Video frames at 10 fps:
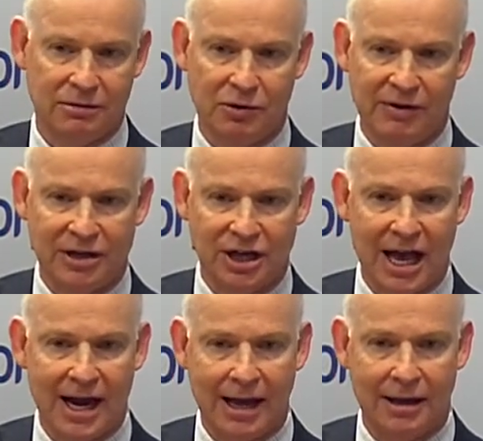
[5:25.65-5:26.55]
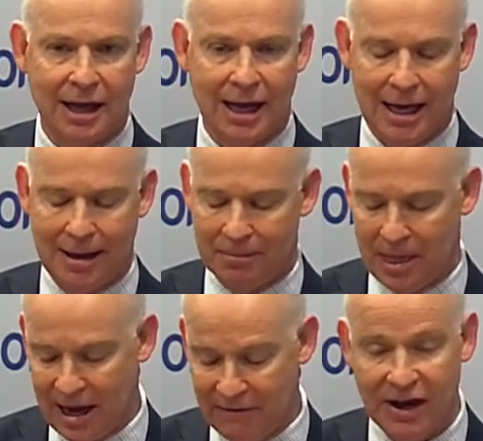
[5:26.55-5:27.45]
we've actually had
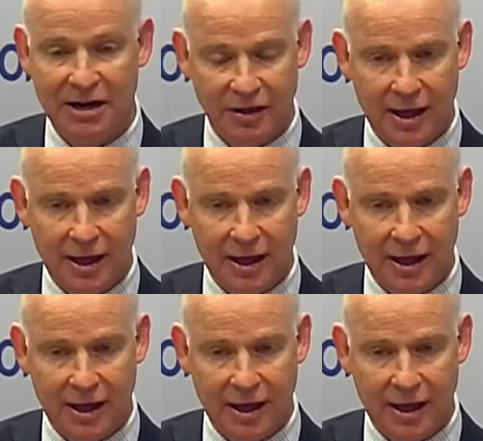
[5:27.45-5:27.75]
an event